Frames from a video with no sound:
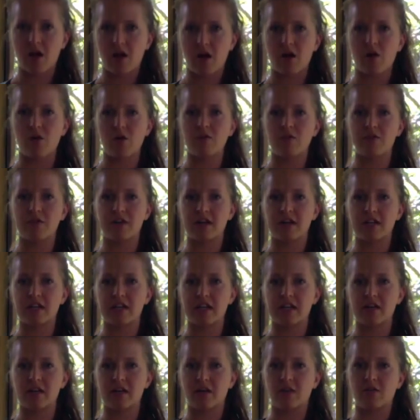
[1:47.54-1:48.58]

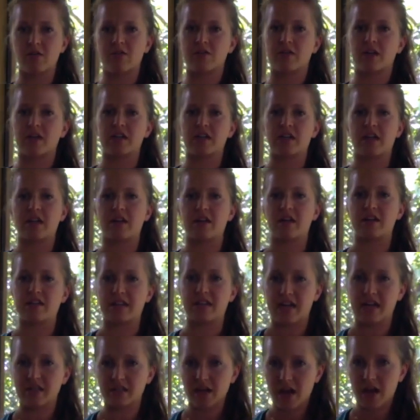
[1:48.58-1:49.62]
over another
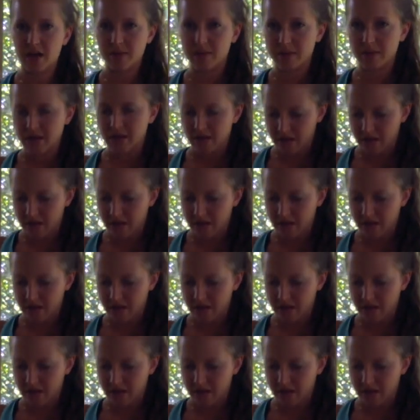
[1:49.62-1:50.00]
tank top,